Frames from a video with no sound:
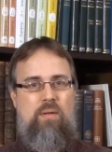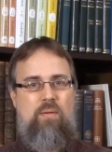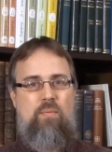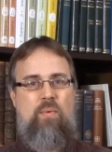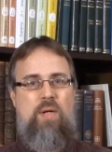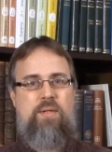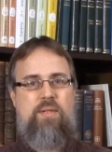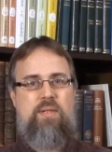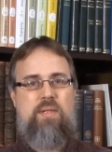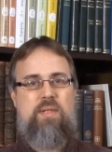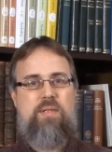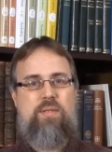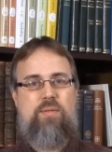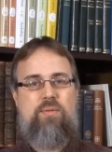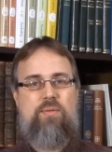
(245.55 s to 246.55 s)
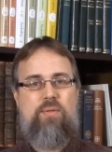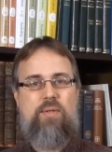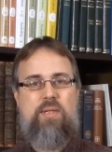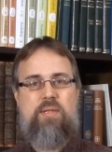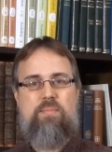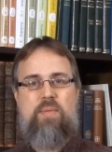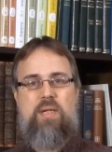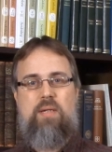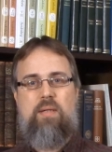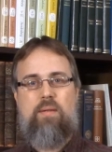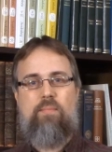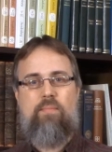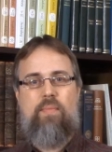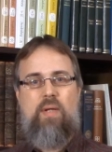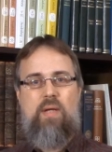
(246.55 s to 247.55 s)
What do these two trees
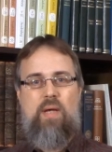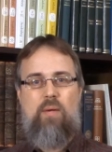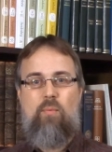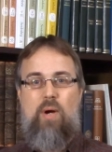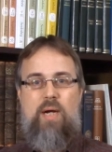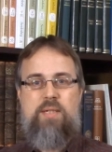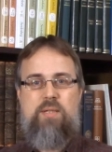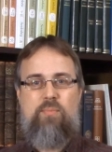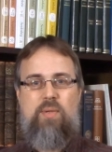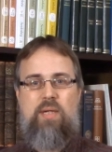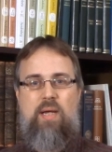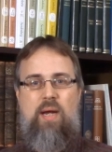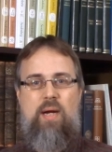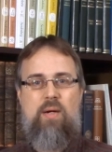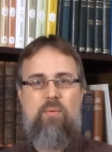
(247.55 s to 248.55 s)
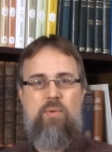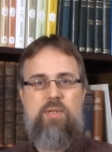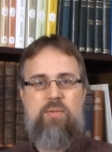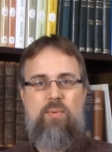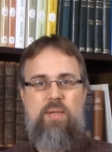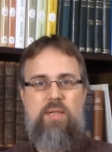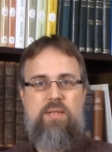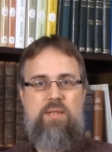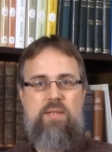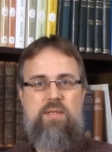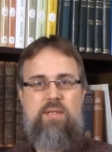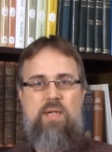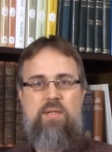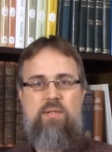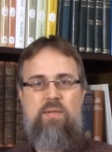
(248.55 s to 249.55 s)
mean? And why should we care which one is in the
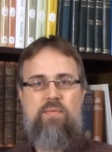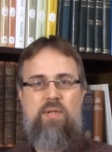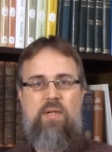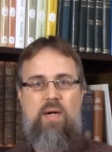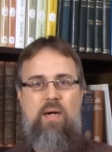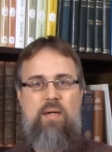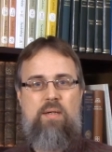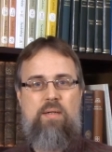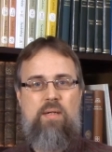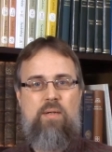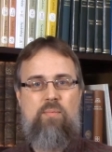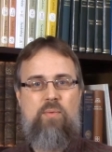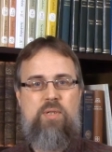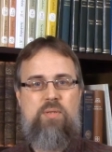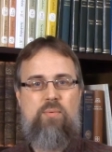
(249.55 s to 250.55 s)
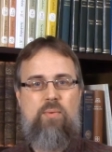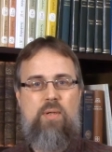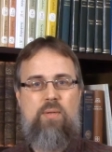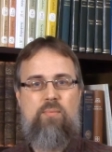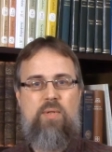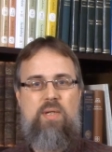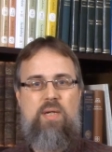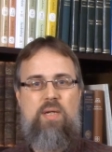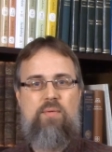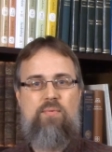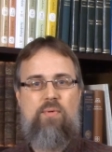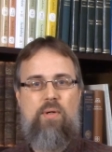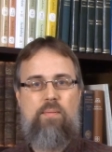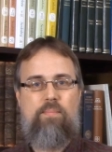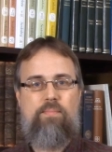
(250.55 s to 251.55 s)
center of the garden and which one we eat
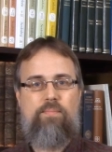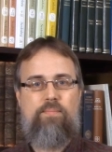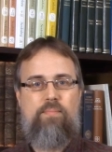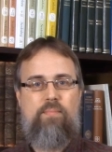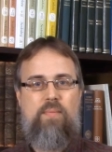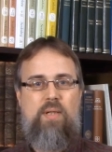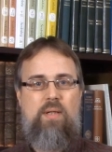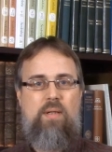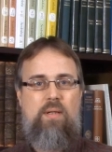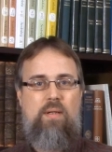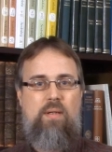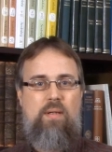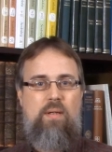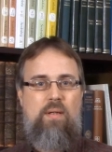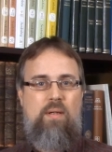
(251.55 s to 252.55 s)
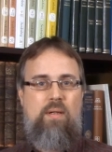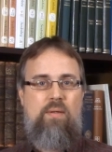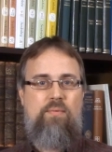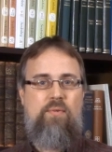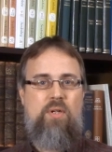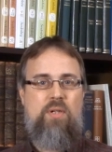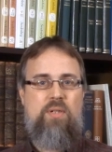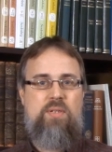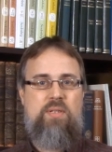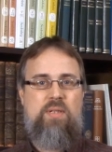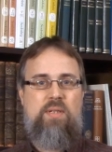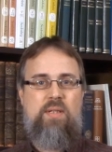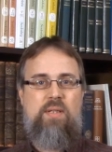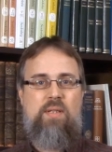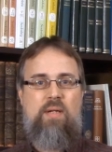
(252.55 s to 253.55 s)
from? First,
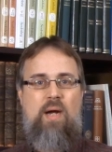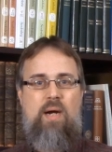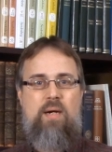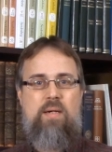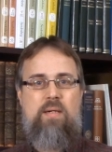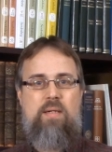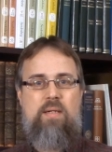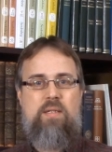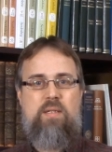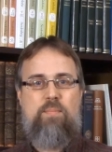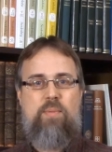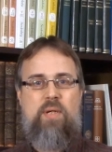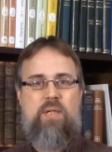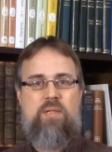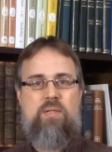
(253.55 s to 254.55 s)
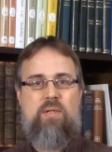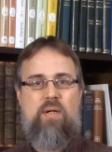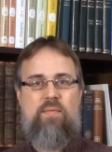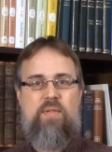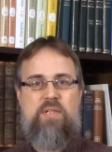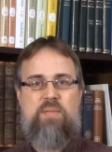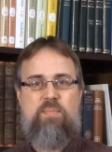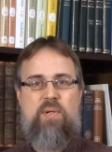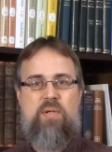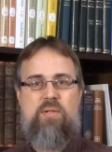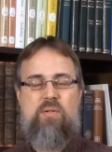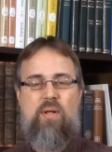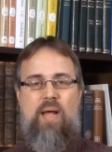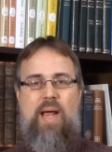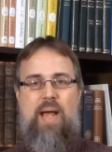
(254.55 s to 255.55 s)
the garden is a picture of the
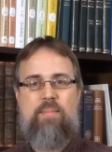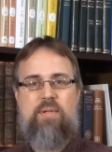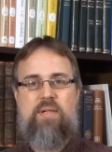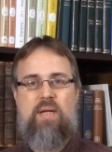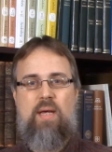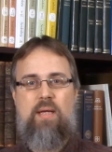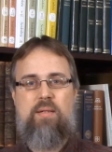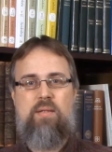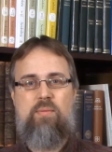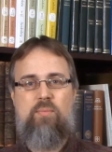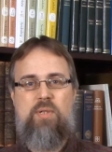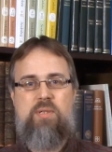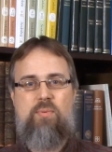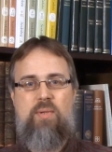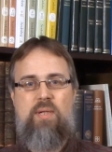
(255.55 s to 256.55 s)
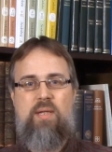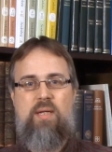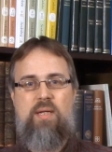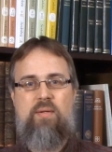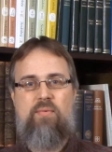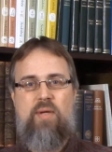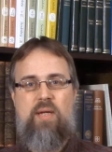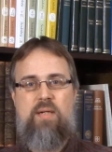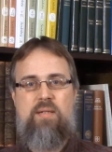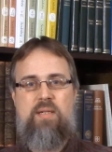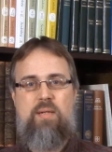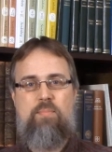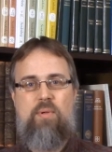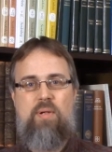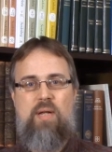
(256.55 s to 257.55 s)
spiritual habitat in which we live at a
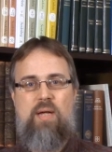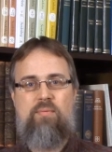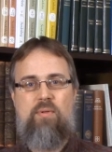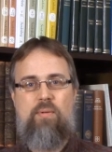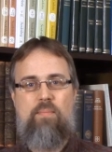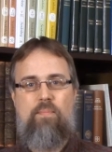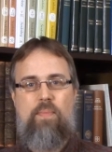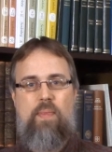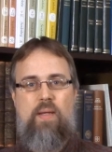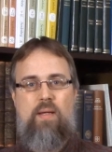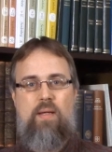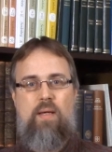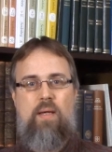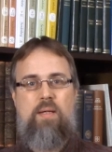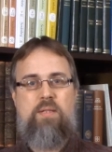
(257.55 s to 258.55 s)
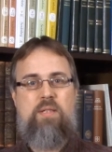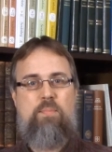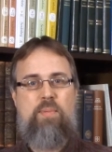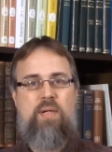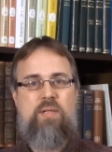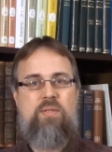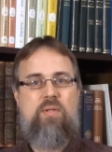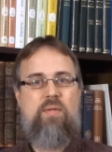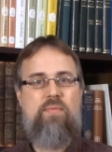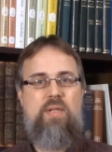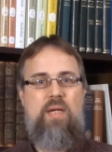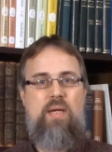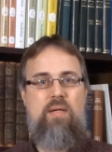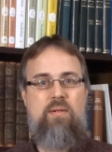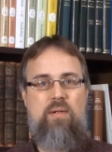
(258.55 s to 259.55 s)
deeper level. It is a picture of
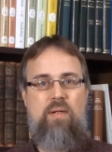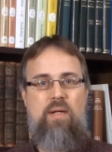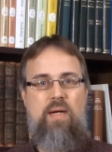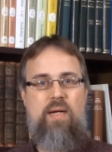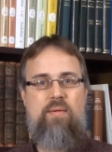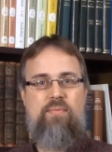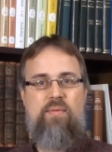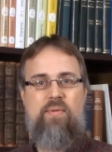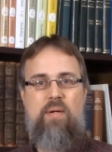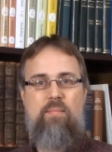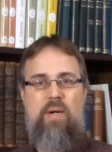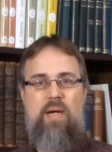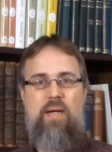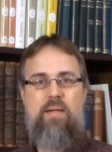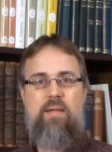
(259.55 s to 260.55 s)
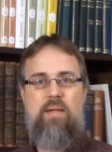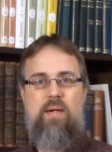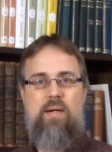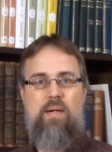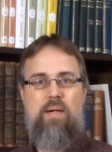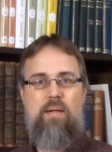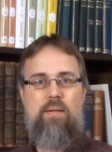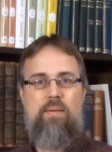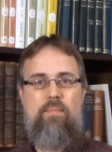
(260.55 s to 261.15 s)
the inner life of our mind and heart.